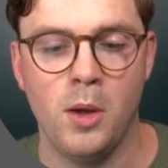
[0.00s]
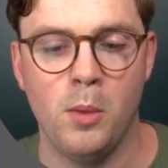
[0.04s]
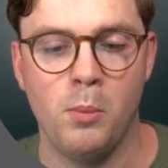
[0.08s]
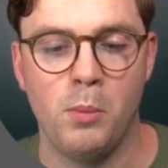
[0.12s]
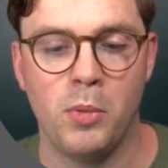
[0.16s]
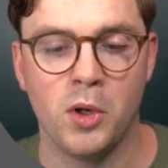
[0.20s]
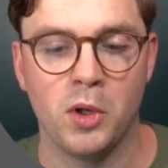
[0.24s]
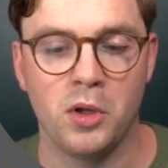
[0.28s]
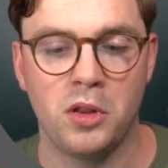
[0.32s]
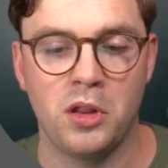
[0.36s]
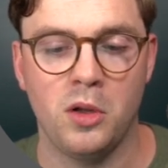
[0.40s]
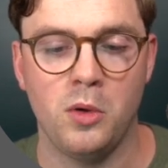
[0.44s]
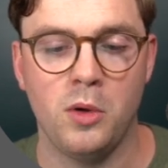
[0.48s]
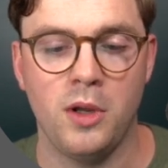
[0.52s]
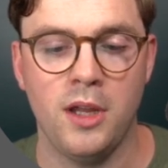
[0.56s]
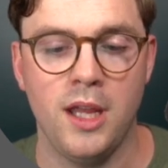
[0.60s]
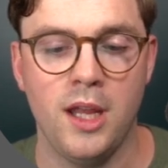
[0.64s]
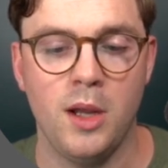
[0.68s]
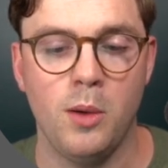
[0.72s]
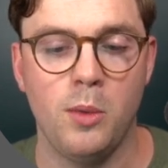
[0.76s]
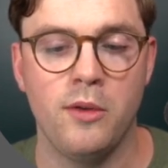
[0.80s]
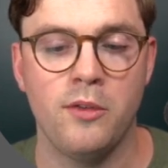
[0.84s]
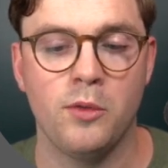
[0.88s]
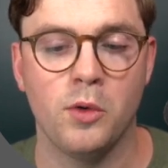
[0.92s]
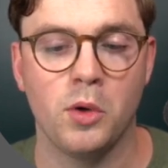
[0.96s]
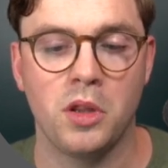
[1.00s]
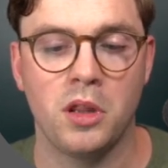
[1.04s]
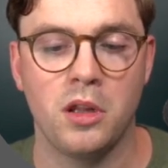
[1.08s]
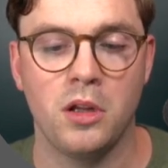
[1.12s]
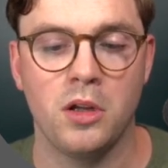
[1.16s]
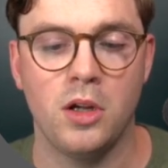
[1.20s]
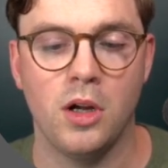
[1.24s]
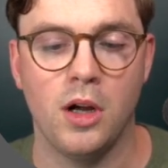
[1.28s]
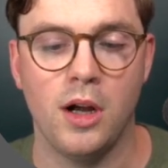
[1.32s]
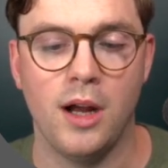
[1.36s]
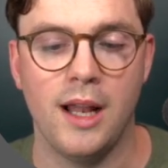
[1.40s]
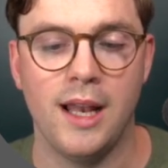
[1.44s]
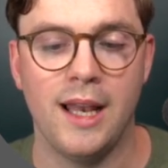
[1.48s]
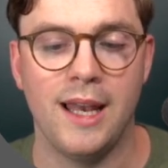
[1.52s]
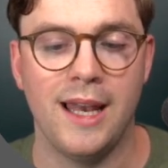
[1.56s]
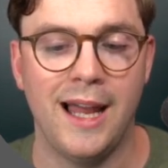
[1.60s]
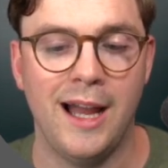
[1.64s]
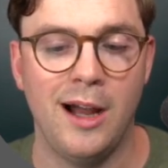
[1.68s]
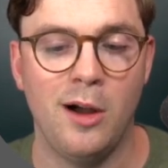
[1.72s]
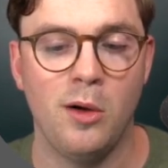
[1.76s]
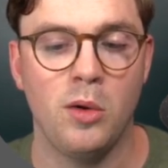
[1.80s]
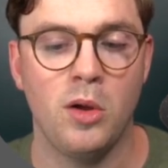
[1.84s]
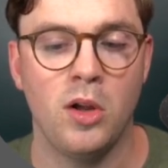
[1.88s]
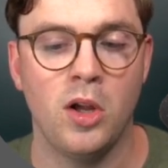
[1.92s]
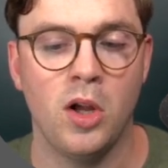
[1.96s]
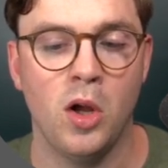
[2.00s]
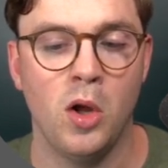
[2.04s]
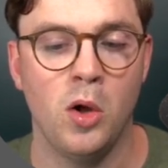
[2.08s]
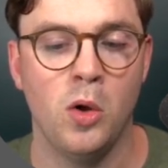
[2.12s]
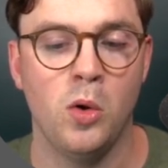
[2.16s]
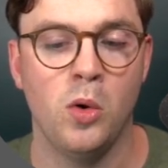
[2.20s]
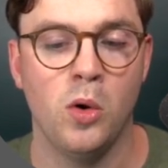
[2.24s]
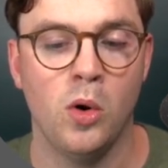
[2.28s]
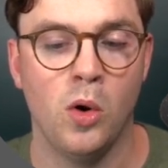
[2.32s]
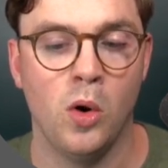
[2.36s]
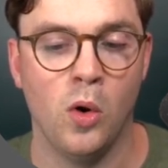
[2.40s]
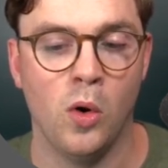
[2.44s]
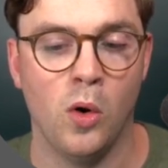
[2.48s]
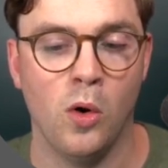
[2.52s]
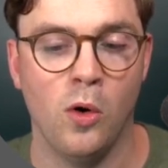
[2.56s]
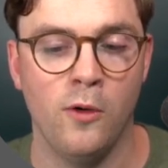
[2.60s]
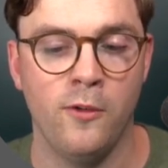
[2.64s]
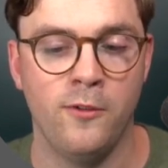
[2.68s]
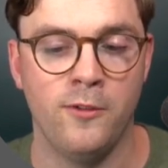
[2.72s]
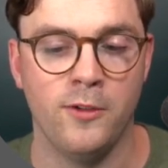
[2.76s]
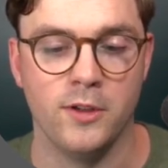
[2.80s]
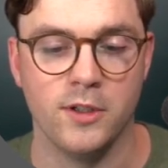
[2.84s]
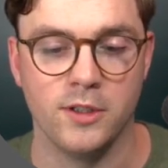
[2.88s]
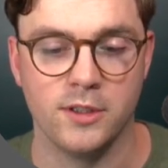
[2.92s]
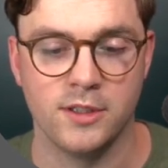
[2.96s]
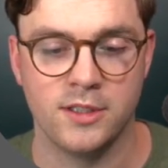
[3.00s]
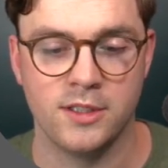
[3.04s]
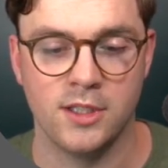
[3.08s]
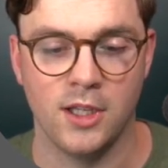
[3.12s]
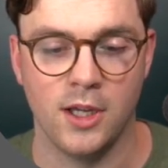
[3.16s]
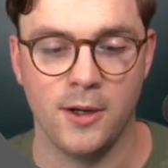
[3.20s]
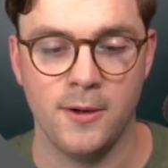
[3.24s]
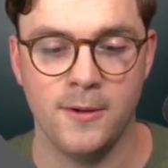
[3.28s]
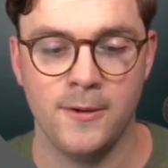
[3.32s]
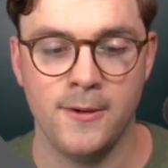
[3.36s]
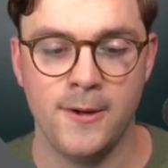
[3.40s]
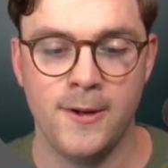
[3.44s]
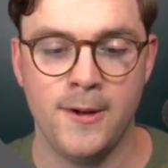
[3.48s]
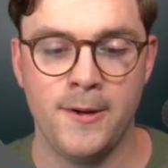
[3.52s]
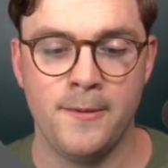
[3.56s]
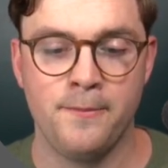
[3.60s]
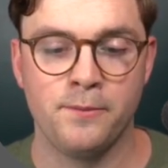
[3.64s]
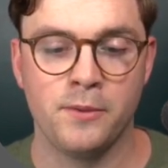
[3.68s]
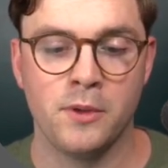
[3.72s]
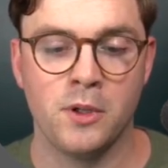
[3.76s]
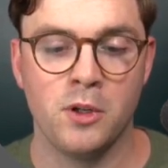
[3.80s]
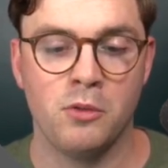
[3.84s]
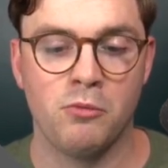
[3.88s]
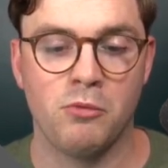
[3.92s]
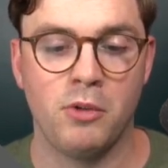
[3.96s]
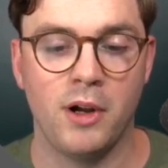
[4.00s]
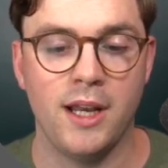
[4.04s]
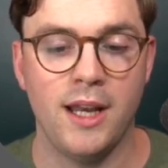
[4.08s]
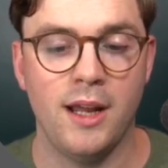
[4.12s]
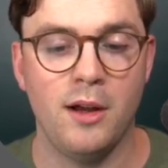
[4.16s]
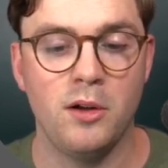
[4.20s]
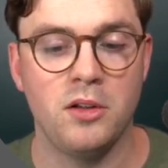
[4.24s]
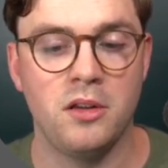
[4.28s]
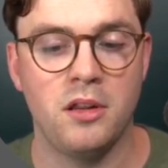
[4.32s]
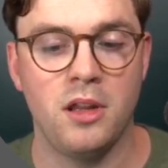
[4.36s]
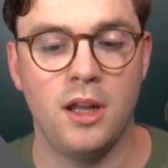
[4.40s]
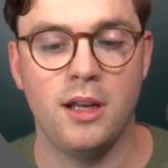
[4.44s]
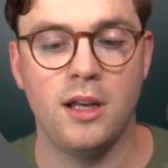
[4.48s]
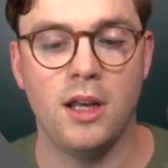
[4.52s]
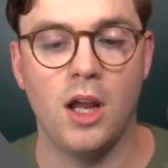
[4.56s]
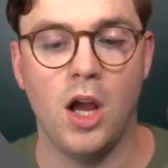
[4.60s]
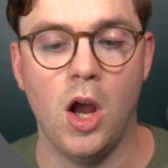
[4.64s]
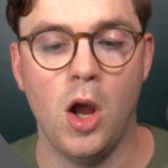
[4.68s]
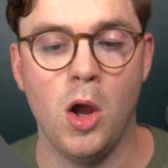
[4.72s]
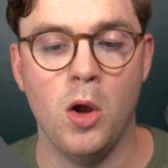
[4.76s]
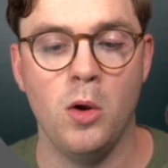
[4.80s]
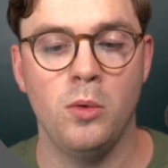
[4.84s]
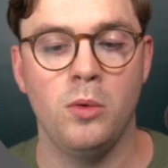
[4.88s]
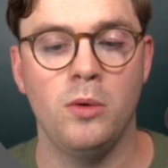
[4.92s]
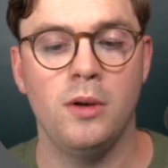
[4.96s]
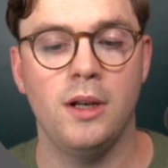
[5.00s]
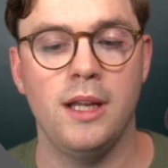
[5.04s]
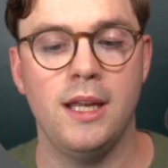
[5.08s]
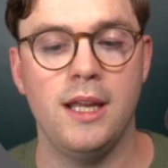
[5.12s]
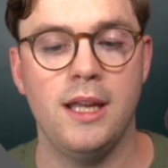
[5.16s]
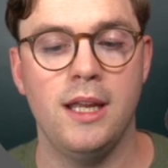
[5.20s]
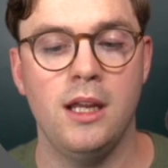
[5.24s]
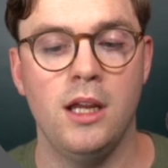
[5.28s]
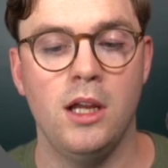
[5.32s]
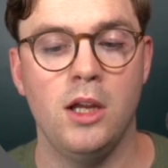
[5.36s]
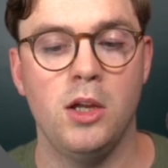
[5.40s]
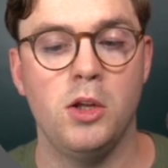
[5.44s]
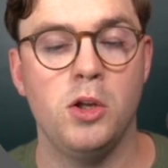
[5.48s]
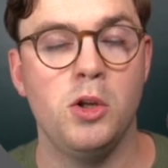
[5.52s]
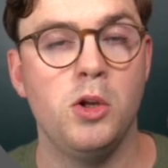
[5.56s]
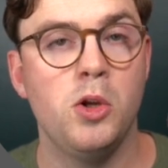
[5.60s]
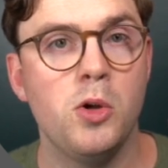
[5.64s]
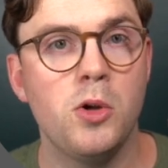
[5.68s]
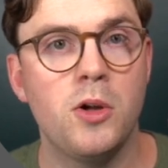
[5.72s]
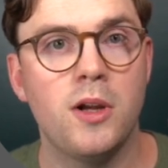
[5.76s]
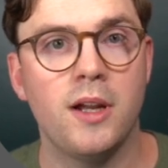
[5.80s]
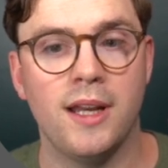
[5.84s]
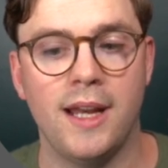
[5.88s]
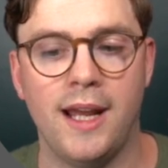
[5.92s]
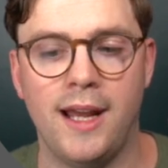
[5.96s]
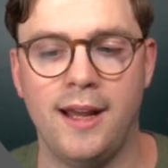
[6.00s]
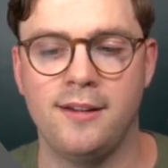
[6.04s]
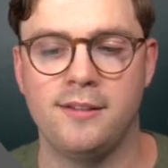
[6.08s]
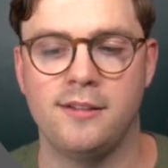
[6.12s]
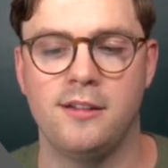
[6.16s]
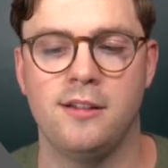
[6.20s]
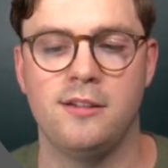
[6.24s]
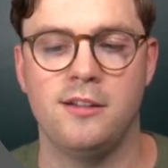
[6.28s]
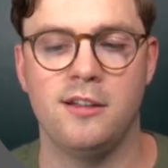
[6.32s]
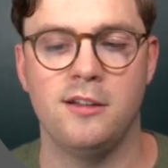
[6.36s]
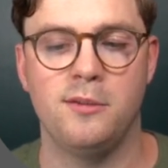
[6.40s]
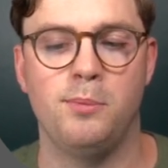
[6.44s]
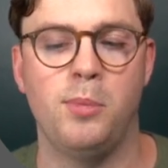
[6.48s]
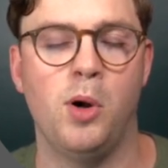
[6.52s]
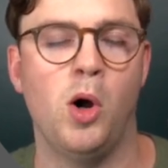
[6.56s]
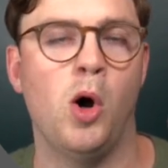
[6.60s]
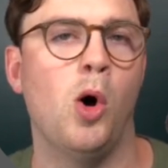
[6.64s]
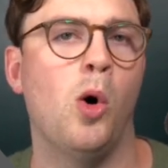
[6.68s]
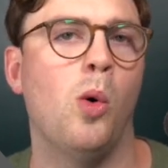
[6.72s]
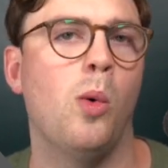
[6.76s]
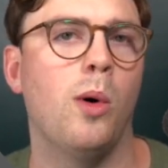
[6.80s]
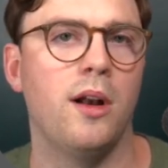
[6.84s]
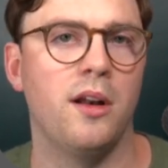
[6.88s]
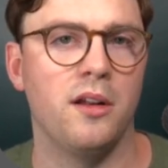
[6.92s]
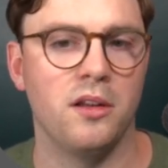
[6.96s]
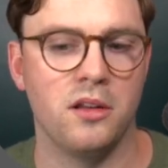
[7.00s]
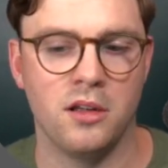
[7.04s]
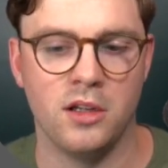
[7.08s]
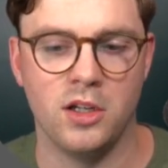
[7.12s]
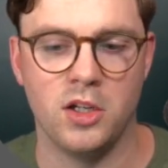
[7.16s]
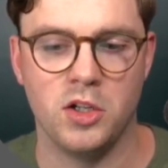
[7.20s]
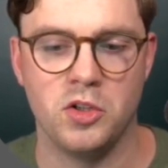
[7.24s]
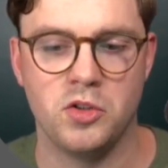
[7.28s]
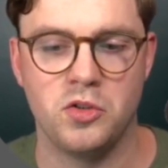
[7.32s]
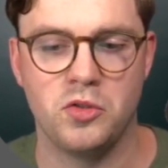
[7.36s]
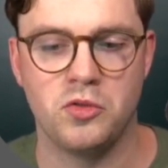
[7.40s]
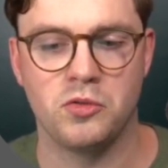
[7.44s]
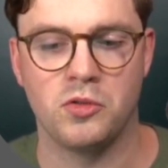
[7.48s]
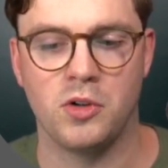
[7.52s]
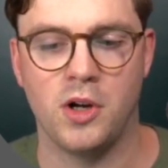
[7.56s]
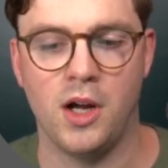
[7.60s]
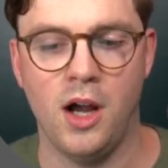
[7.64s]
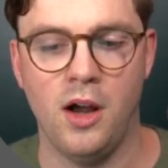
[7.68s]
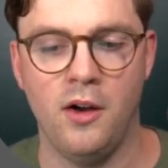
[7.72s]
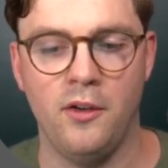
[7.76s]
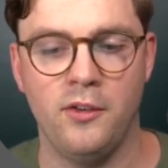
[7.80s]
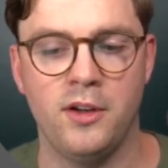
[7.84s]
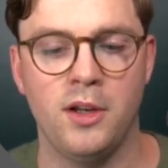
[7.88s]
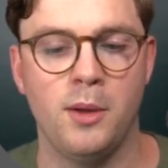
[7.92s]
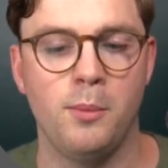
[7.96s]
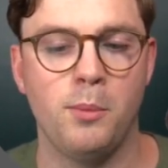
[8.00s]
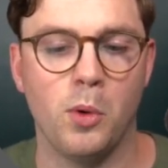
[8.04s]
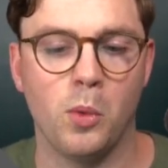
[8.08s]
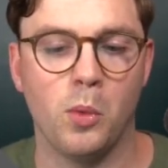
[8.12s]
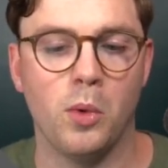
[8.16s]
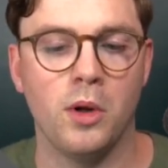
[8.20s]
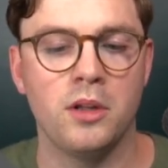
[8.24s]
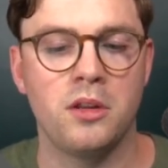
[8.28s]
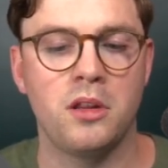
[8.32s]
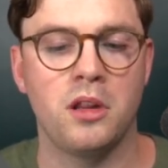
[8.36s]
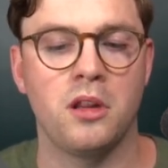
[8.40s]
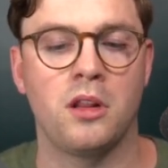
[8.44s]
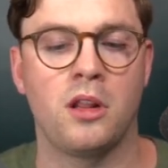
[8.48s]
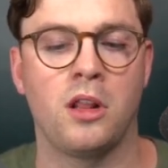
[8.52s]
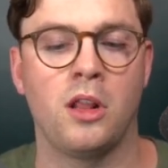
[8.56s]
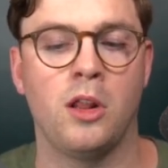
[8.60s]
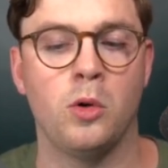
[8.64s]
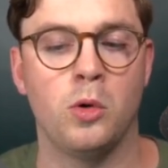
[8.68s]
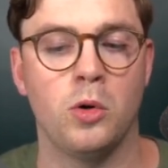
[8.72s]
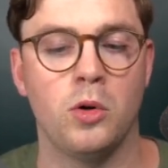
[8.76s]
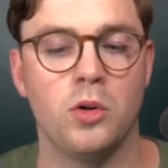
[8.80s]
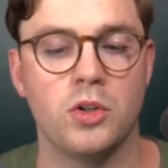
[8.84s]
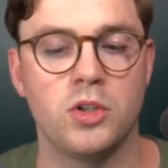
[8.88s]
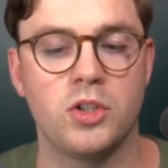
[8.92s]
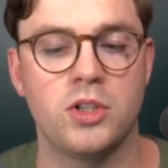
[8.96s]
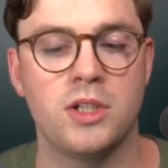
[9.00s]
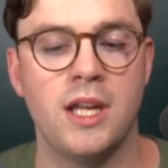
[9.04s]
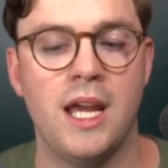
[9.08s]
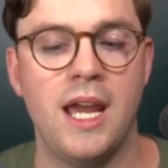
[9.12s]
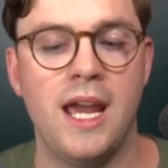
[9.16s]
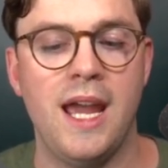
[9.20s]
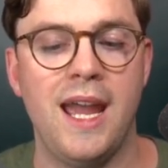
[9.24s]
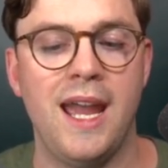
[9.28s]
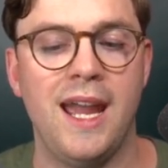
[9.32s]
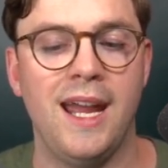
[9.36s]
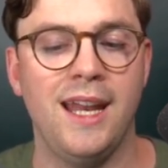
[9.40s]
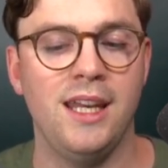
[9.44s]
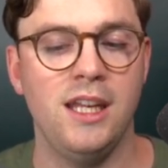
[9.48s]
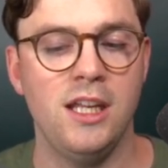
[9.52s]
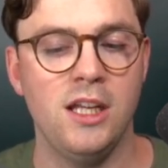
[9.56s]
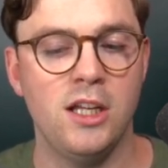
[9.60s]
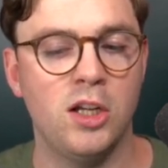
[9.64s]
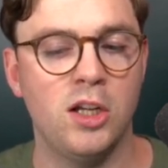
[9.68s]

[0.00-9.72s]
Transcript: But also here, we've also got allow co-authors. So right now it's saying that only you can access this poll while it's in a draft, but once it's launched, any